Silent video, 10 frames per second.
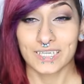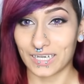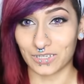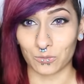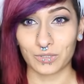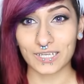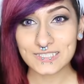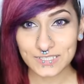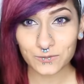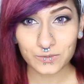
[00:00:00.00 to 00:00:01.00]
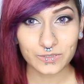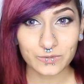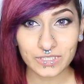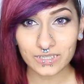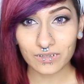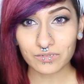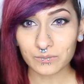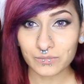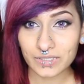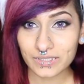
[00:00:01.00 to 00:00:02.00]
I don't know, but I still really, really love
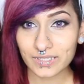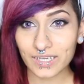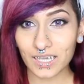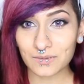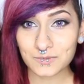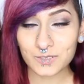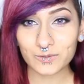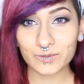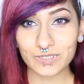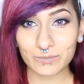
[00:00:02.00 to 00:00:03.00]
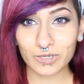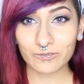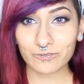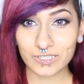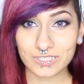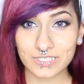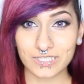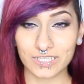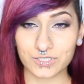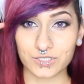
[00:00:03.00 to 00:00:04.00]
them. Absolutely perfect.
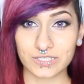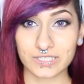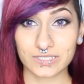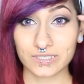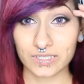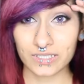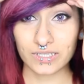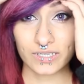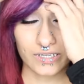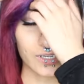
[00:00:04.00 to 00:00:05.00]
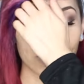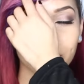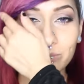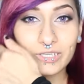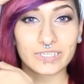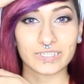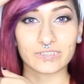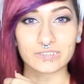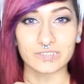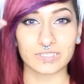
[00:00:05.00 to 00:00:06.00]
It's just hard to make
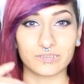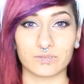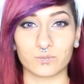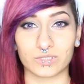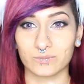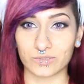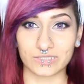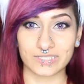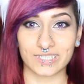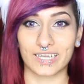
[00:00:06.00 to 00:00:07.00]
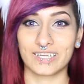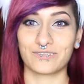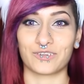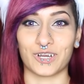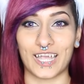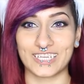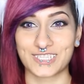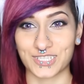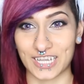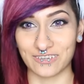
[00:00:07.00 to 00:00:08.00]
ears look even with one side of your
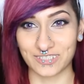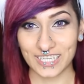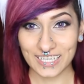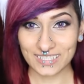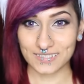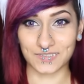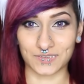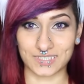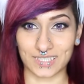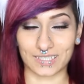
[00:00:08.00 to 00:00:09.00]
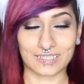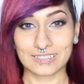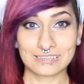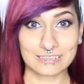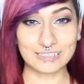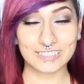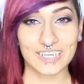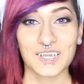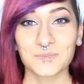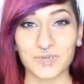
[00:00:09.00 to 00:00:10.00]
head shaved, so it's like
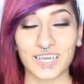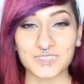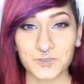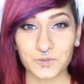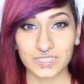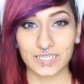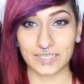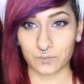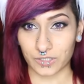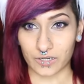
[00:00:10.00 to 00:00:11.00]
but I do really like them.